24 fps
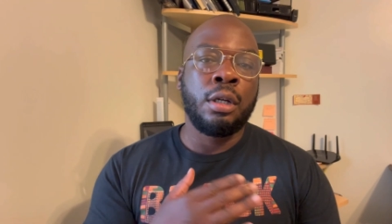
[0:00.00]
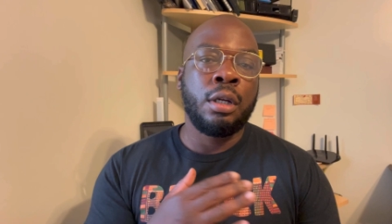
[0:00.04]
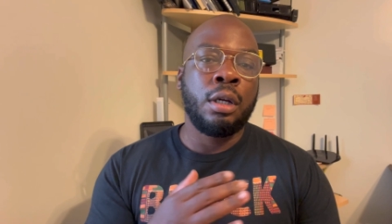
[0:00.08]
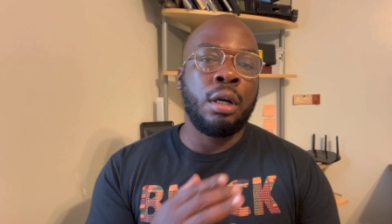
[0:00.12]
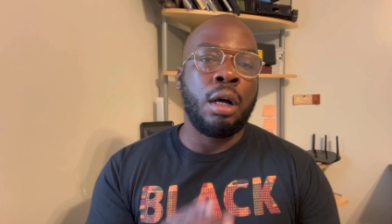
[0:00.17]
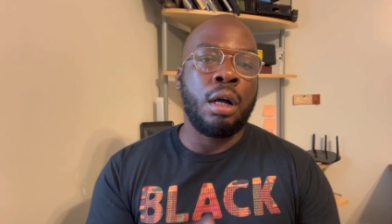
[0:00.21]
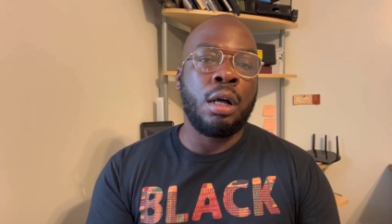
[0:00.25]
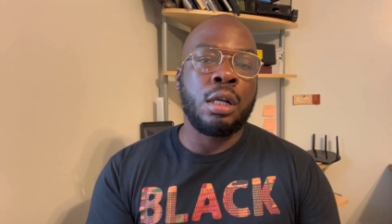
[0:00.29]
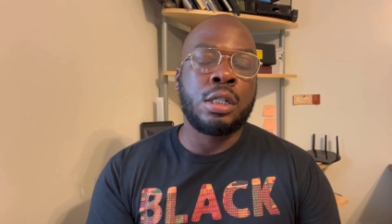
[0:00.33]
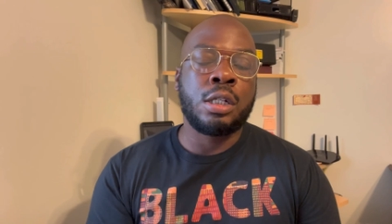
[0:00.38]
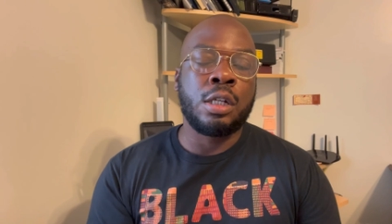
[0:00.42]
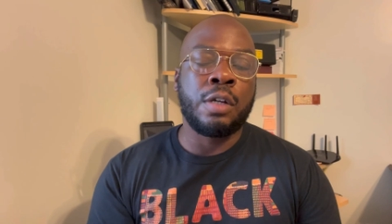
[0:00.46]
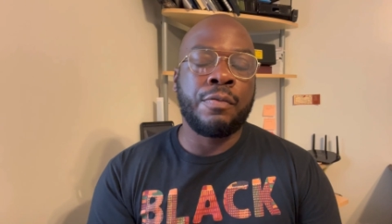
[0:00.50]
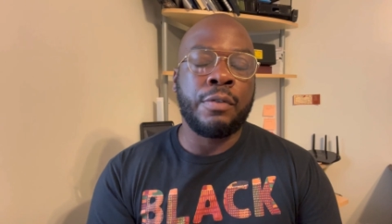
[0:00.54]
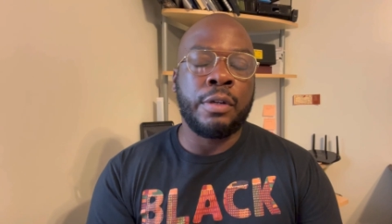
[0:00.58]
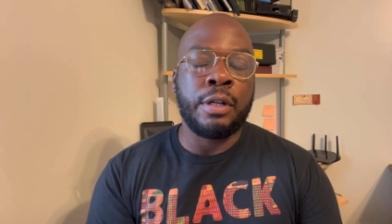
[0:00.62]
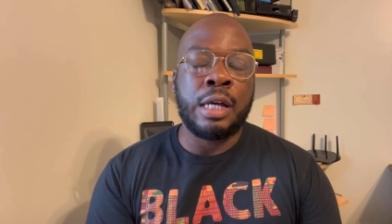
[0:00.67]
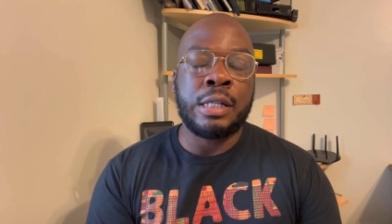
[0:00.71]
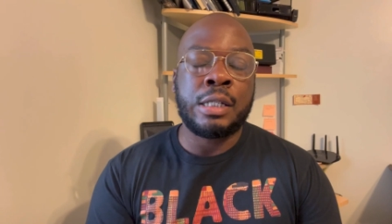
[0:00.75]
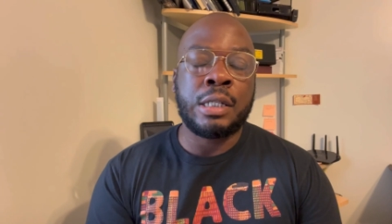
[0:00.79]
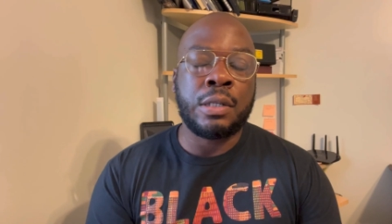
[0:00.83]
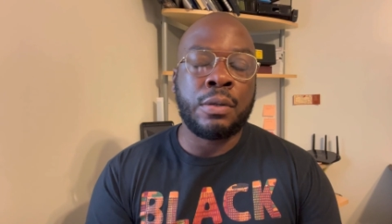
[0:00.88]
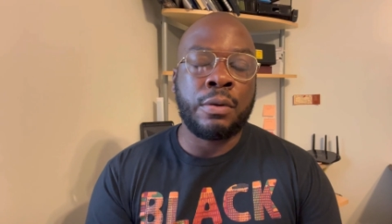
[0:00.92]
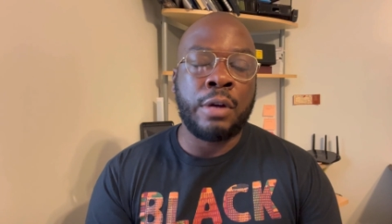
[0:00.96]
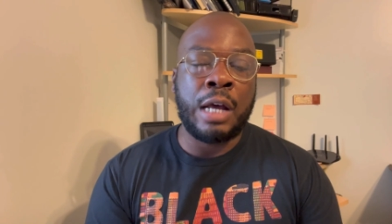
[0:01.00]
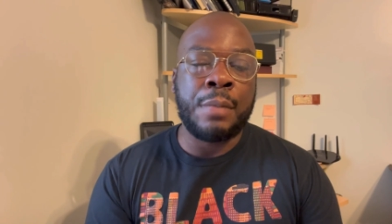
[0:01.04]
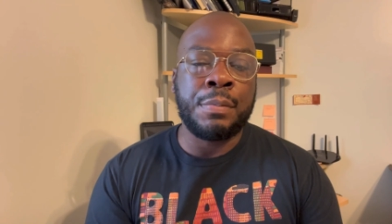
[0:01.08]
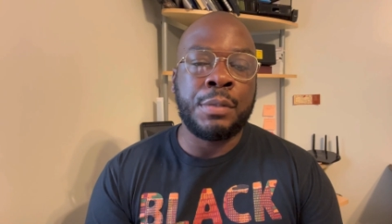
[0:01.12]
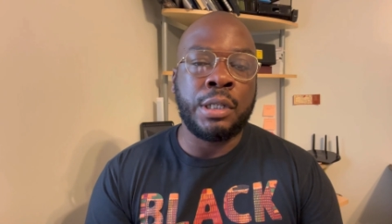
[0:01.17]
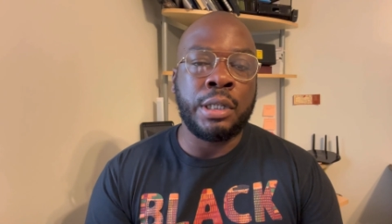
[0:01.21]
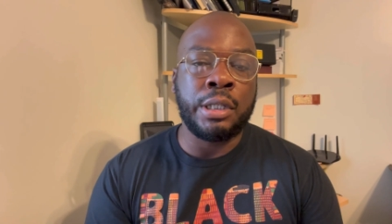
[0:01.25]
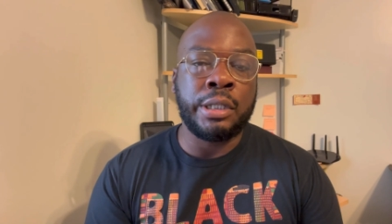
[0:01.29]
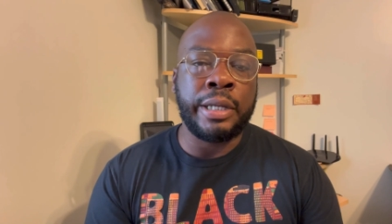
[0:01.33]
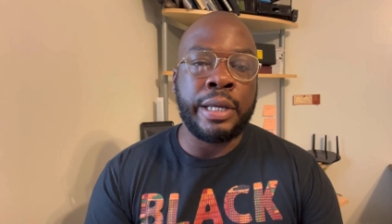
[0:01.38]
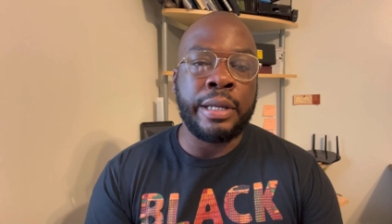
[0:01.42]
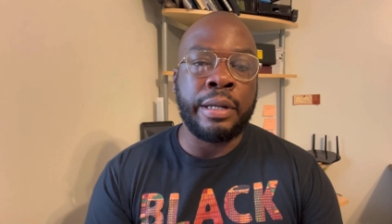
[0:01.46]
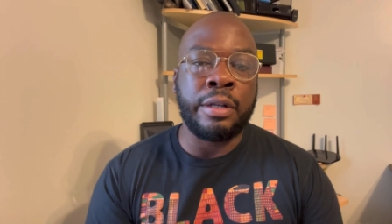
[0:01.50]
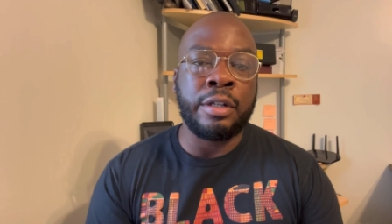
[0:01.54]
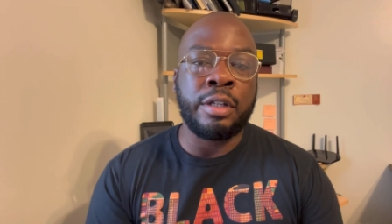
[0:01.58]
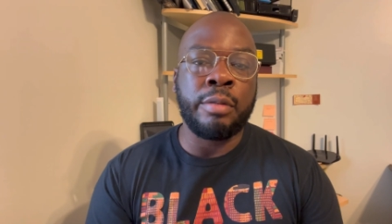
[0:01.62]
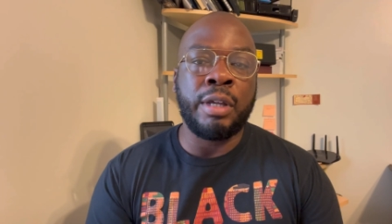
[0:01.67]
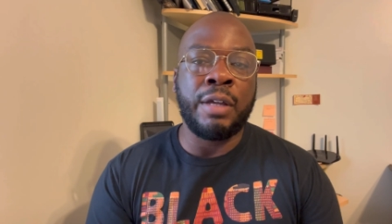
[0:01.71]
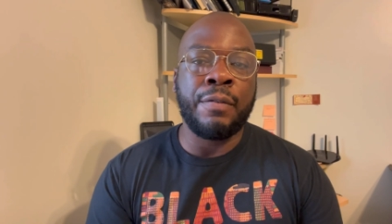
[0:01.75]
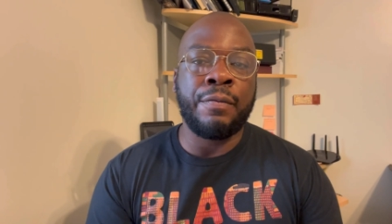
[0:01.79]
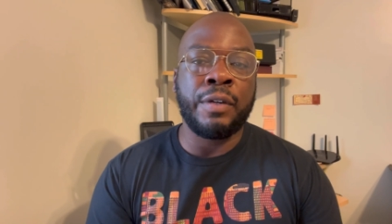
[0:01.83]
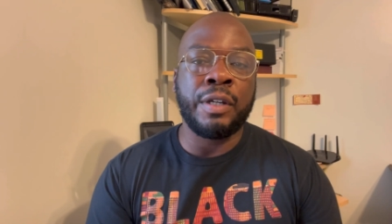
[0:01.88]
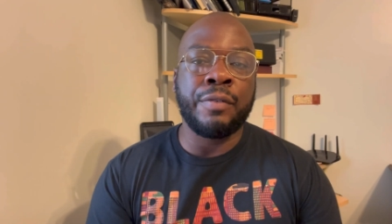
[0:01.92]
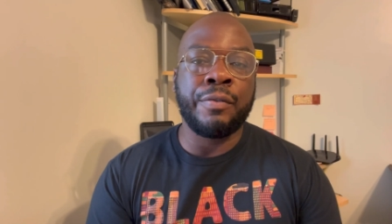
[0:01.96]
Also, if you're not subscribed to the channel, do
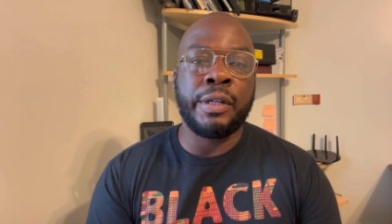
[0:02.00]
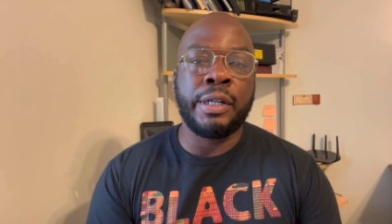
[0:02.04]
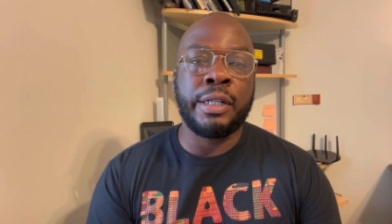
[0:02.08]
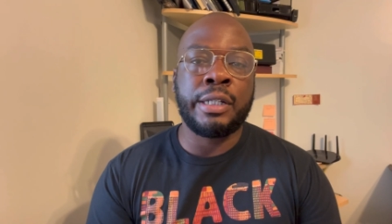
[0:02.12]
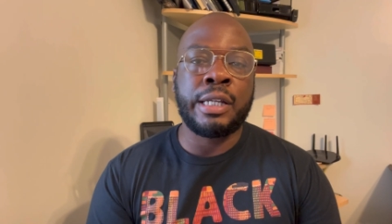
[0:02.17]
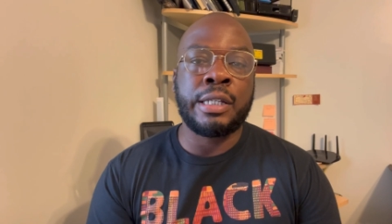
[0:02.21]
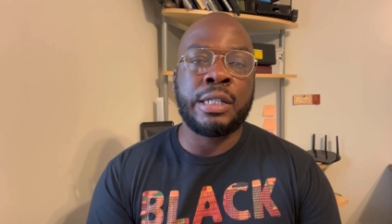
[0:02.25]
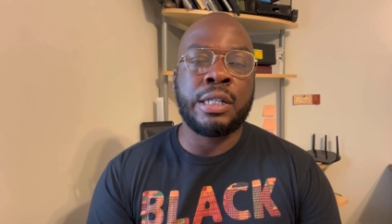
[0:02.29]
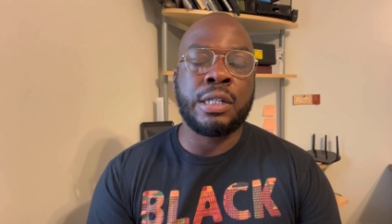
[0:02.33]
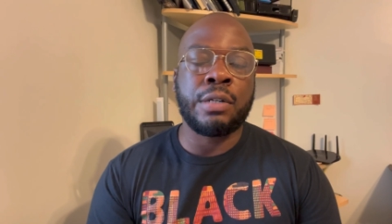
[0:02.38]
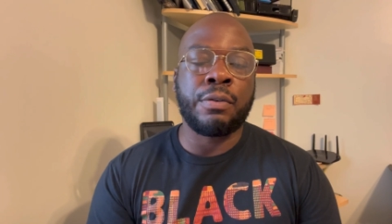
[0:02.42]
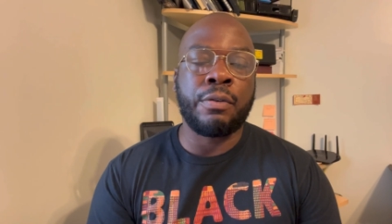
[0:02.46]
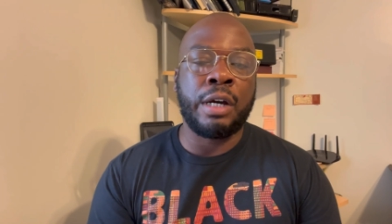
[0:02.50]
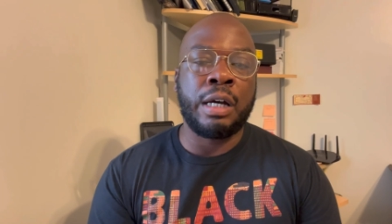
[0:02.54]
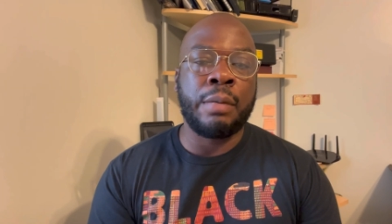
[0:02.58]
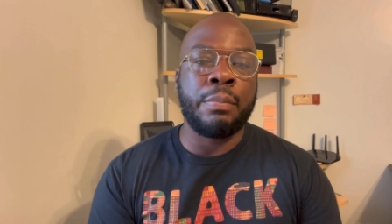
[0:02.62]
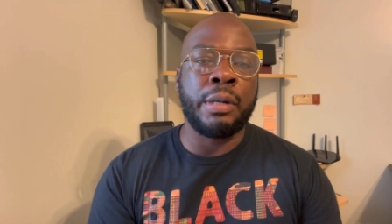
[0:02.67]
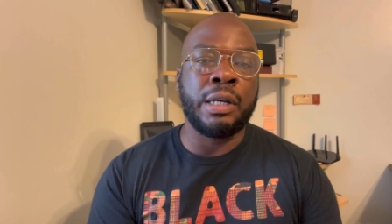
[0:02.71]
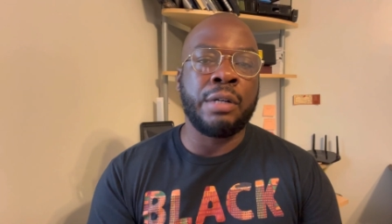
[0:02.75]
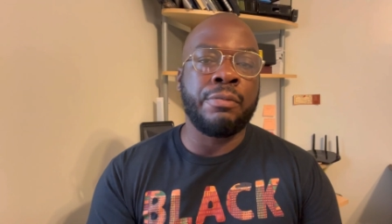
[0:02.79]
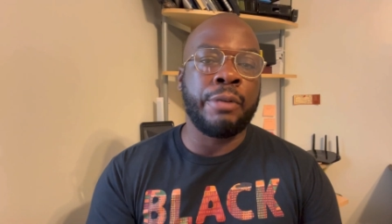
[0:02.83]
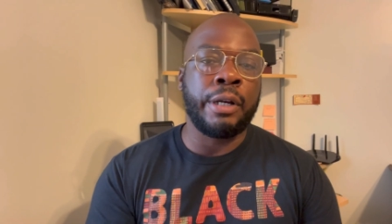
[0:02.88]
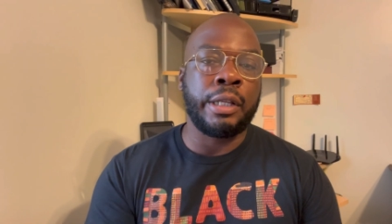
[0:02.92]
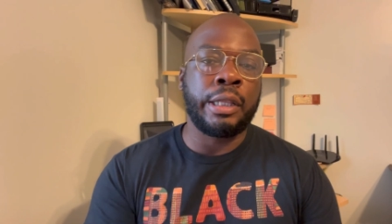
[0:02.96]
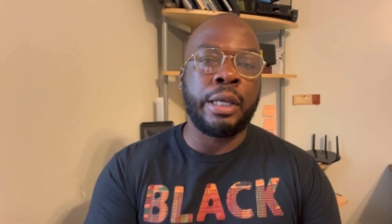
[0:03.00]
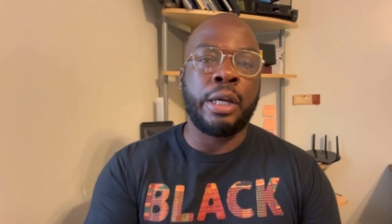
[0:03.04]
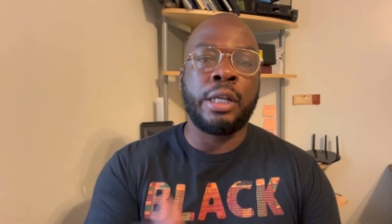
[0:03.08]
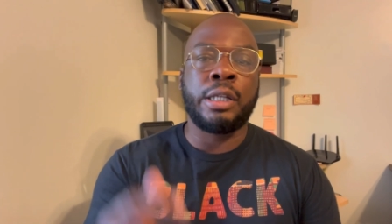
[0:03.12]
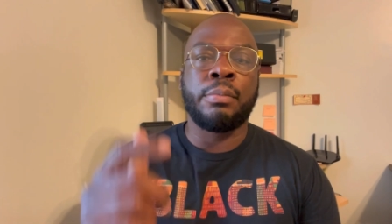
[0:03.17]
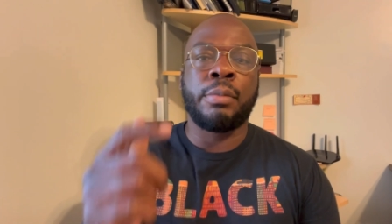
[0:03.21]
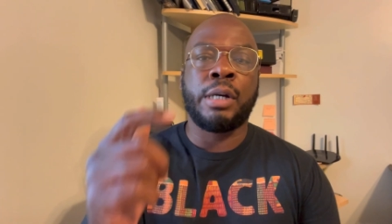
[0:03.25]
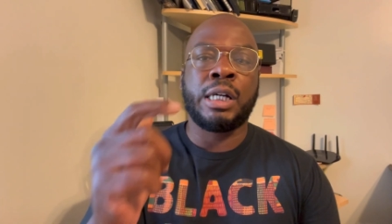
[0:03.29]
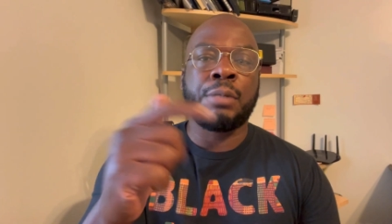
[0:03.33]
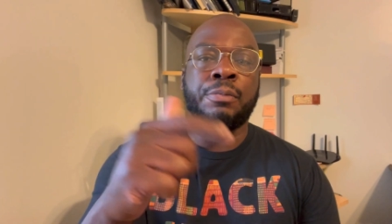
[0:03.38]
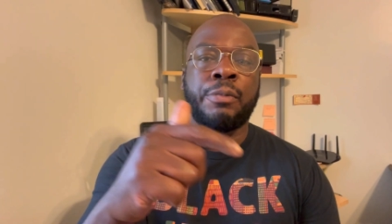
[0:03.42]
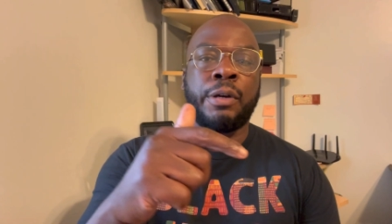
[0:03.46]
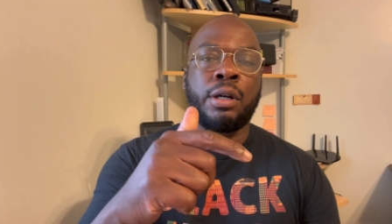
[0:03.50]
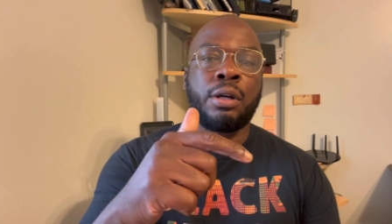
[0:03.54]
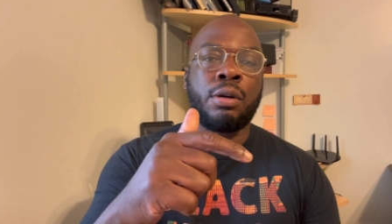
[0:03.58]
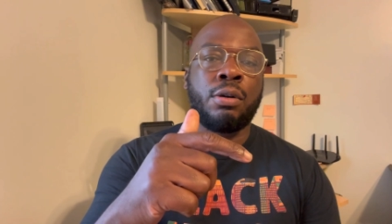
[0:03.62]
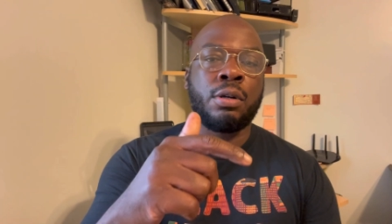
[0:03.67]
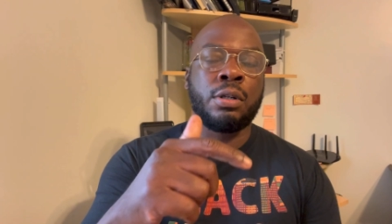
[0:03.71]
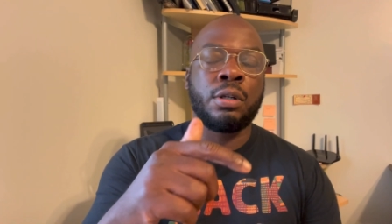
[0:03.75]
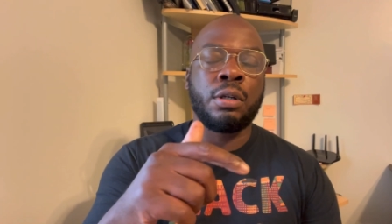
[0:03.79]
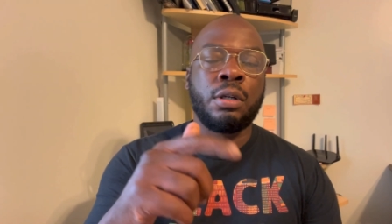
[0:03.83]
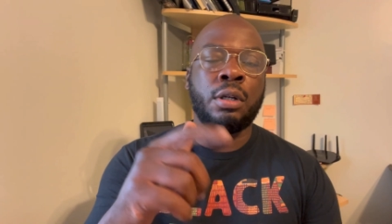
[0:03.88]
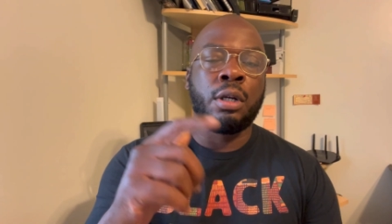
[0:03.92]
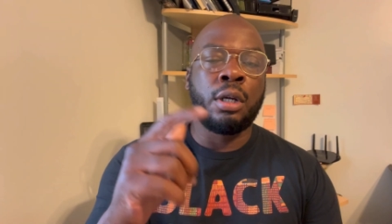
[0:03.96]
me a favor, hit that subscribe button right there at the bottom right
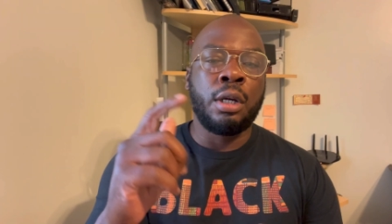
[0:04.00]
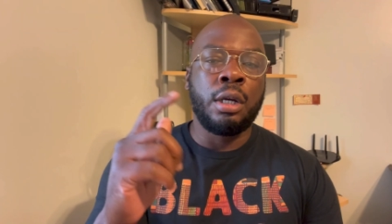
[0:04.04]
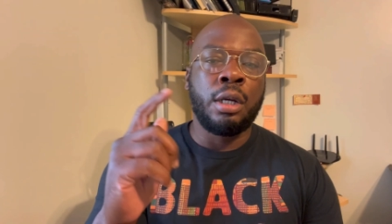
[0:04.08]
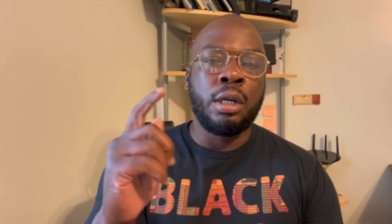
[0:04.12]
corner.